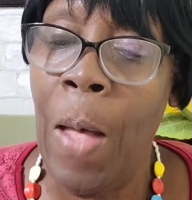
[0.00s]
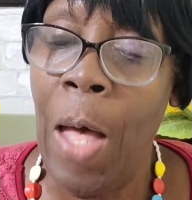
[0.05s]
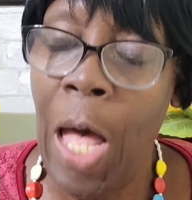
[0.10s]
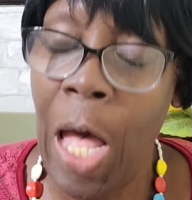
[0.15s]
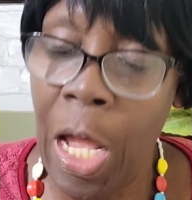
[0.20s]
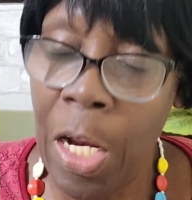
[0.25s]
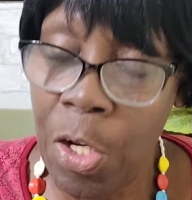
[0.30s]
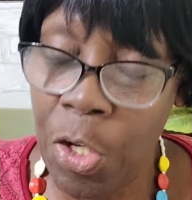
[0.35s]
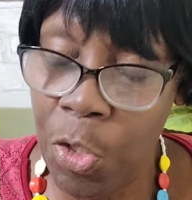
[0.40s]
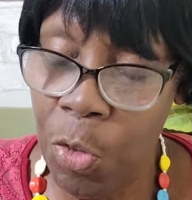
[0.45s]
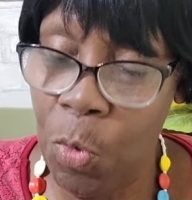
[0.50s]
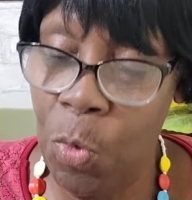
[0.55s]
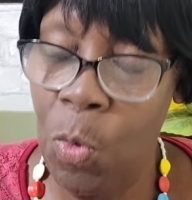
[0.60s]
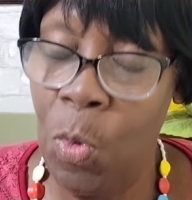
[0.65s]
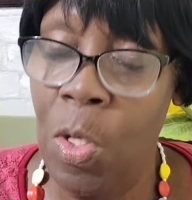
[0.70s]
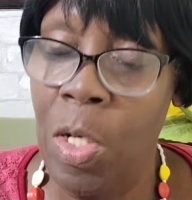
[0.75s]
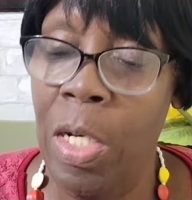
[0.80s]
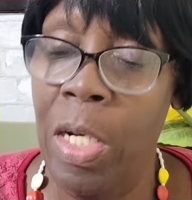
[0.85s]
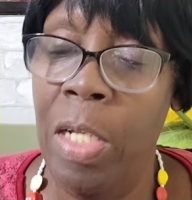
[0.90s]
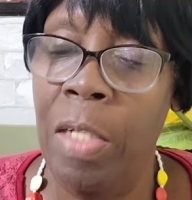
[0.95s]
Andrew
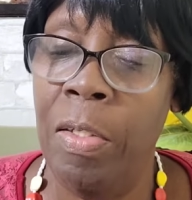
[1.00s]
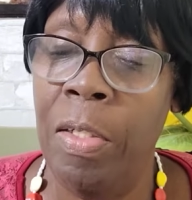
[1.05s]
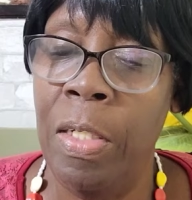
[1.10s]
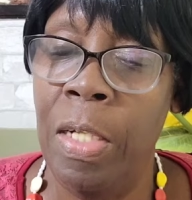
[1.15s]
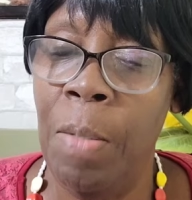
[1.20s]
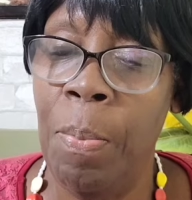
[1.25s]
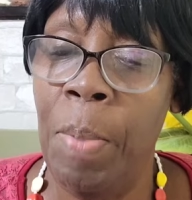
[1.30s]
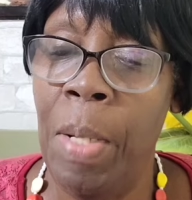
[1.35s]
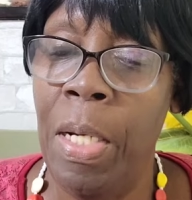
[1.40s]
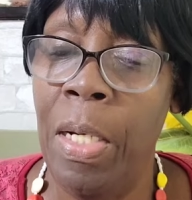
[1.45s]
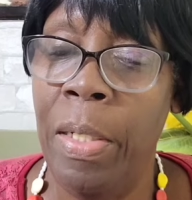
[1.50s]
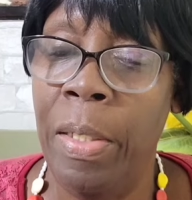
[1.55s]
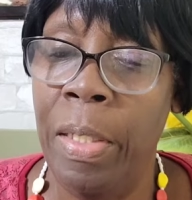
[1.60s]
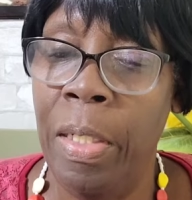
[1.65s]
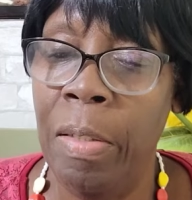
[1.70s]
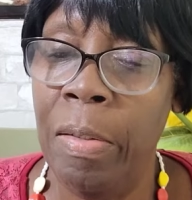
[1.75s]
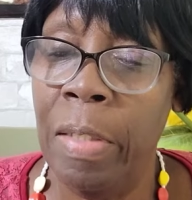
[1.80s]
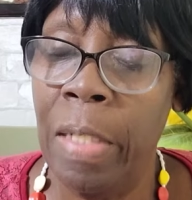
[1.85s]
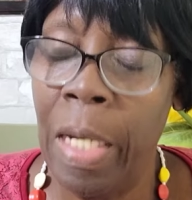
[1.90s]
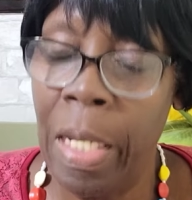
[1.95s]
Holness in a
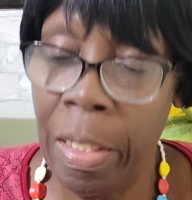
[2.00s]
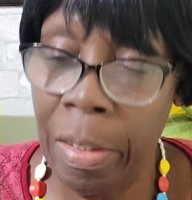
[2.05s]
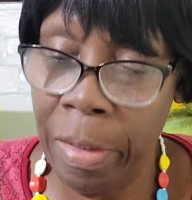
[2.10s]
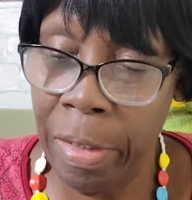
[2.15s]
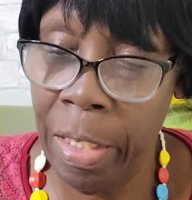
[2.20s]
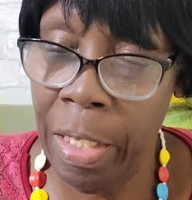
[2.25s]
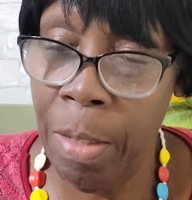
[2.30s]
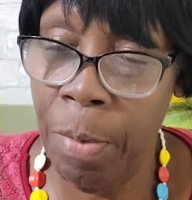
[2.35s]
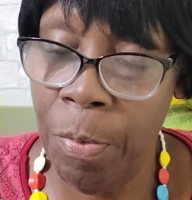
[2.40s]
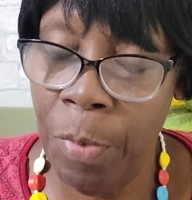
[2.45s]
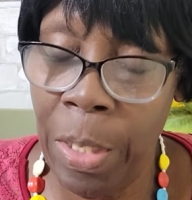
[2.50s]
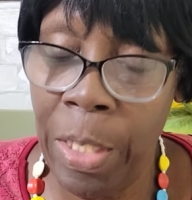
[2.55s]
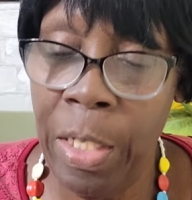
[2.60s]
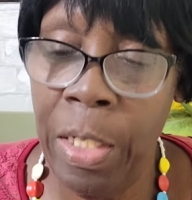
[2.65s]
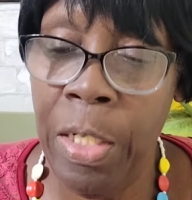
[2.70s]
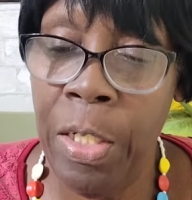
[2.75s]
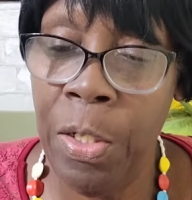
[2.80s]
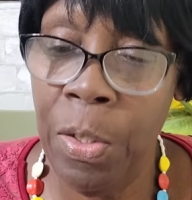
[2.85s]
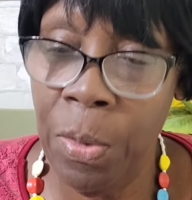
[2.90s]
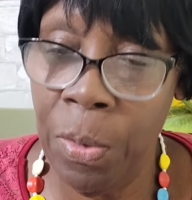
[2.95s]
politics long time from
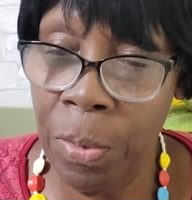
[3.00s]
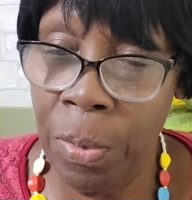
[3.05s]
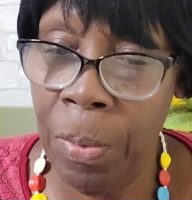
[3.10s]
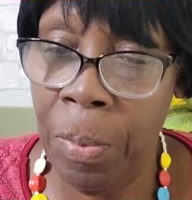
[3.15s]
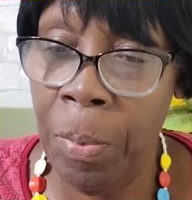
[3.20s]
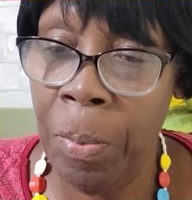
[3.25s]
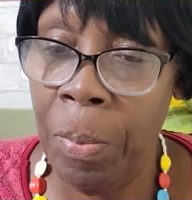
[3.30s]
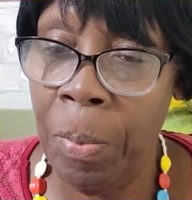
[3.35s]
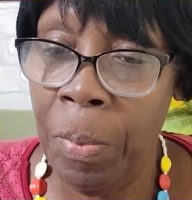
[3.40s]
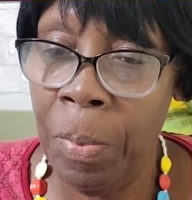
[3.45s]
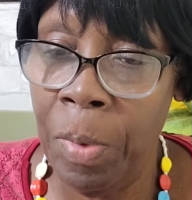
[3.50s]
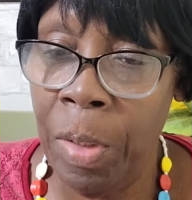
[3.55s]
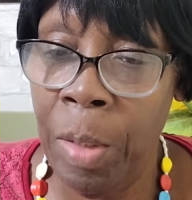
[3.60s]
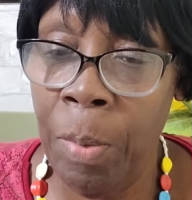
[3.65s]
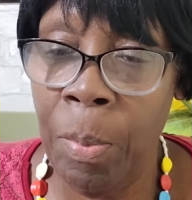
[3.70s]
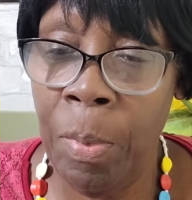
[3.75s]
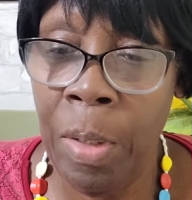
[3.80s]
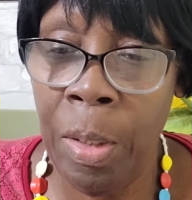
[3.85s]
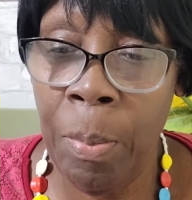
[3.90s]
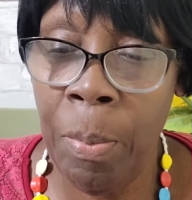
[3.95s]
he young.
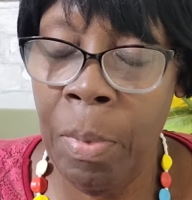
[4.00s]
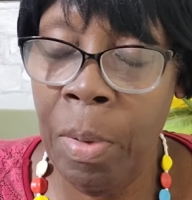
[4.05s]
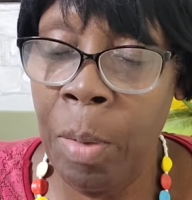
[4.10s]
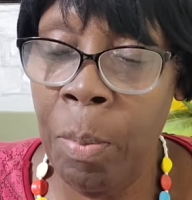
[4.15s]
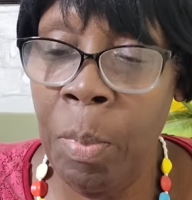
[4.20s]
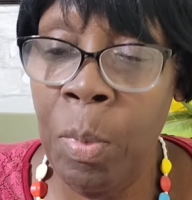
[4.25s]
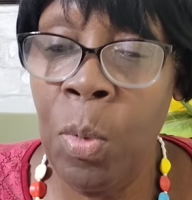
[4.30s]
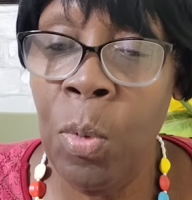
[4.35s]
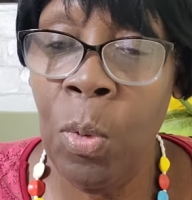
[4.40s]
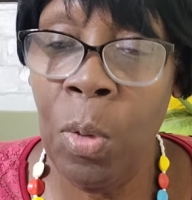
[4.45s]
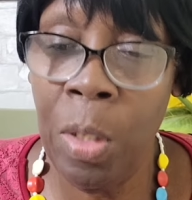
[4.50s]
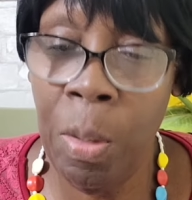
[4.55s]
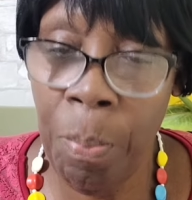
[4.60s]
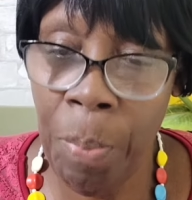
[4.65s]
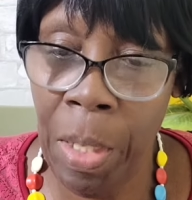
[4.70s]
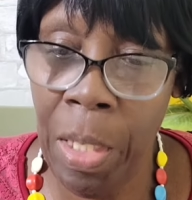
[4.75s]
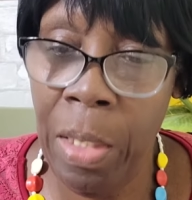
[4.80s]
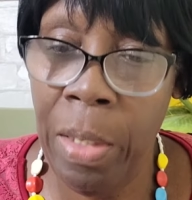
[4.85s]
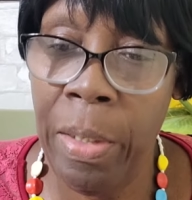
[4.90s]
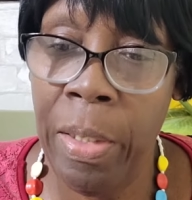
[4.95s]
Him, him, him know the
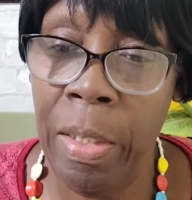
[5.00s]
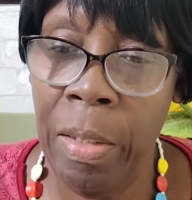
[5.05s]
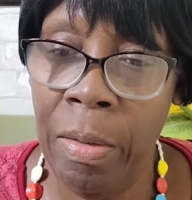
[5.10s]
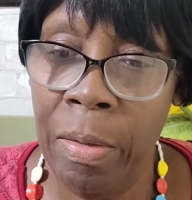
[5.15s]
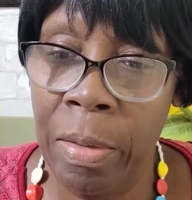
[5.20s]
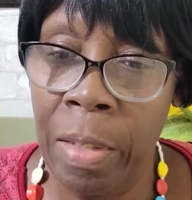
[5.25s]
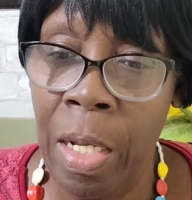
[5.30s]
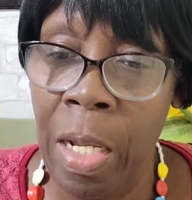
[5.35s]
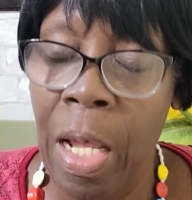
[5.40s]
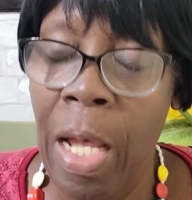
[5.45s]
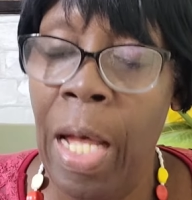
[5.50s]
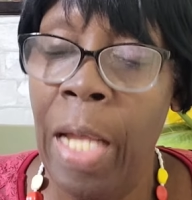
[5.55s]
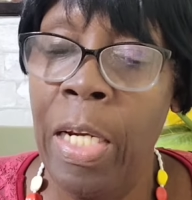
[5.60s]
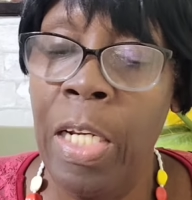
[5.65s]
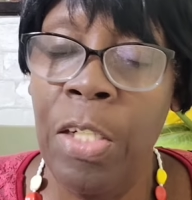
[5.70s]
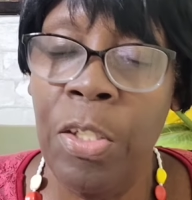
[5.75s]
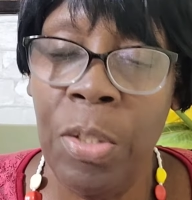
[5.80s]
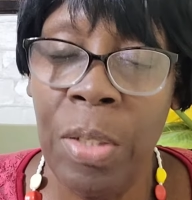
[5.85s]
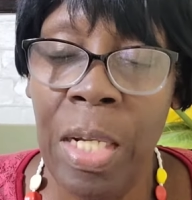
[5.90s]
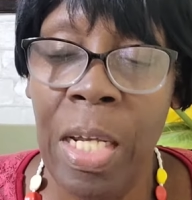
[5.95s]
politics. And
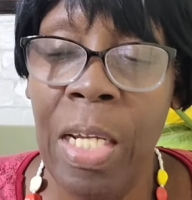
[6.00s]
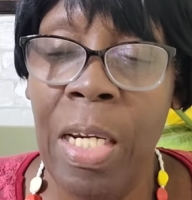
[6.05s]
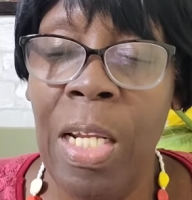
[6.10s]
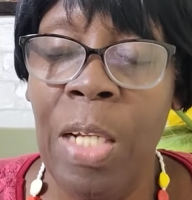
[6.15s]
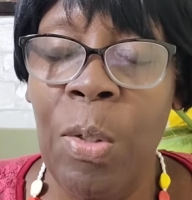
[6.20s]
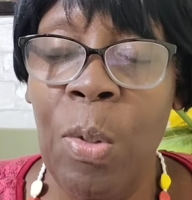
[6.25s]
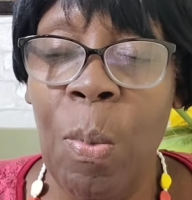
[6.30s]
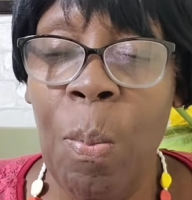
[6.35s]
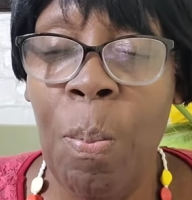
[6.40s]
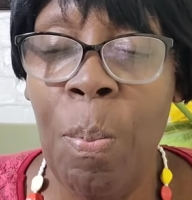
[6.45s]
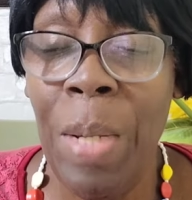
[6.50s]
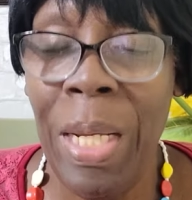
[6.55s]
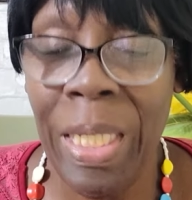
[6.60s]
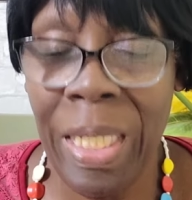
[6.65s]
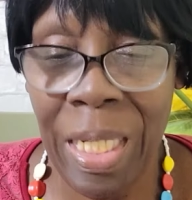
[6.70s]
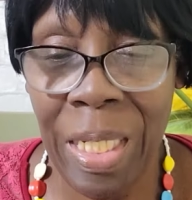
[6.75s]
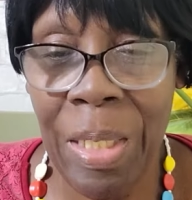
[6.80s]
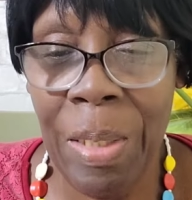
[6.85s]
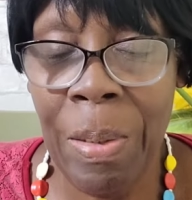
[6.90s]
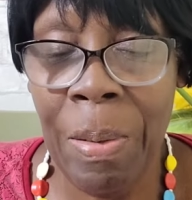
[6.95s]
he should have do
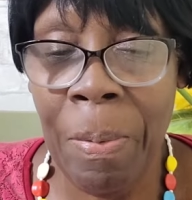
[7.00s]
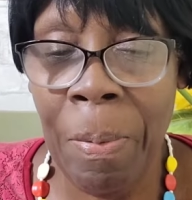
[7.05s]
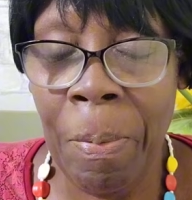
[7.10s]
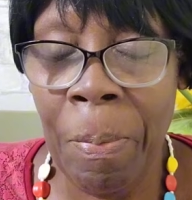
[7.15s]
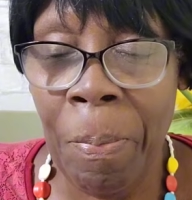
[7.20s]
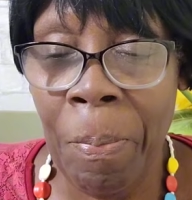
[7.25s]
better, you know.